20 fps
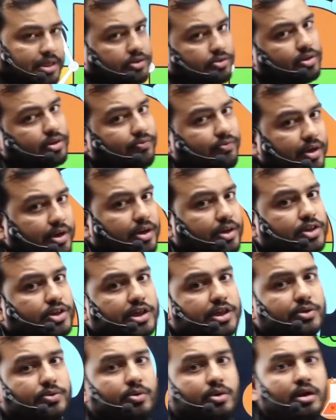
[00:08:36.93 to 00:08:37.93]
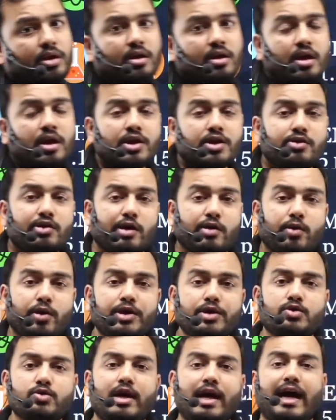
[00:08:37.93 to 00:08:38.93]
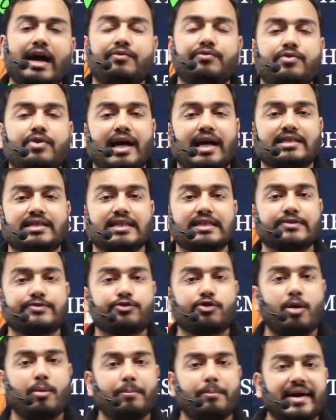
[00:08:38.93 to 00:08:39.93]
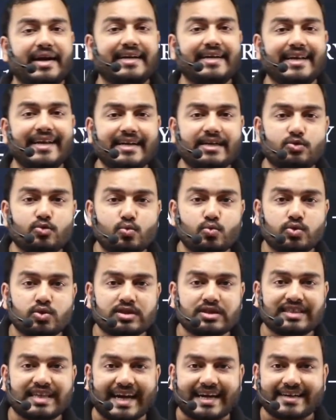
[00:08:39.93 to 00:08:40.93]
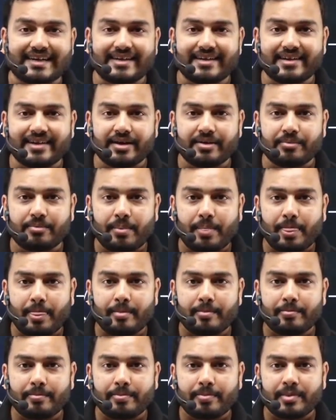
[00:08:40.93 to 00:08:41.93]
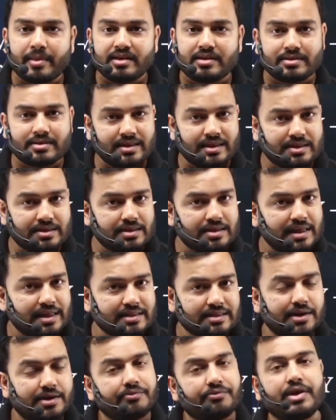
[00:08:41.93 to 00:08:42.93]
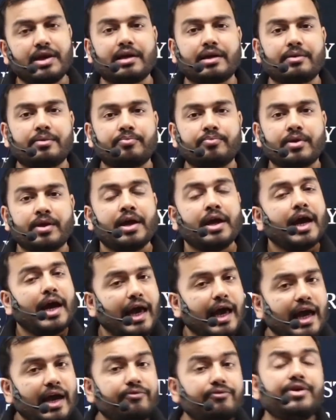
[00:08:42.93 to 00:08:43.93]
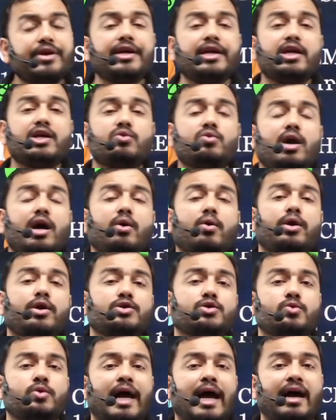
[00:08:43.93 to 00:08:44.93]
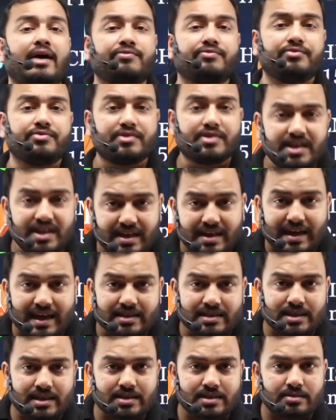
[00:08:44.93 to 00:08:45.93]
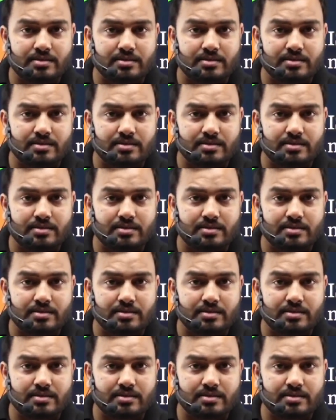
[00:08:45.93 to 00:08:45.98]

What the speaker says: you the weekly schedule. You are going to have classes from Monday to Saturday, 6 days a week. Every day you are going to have 3 classes,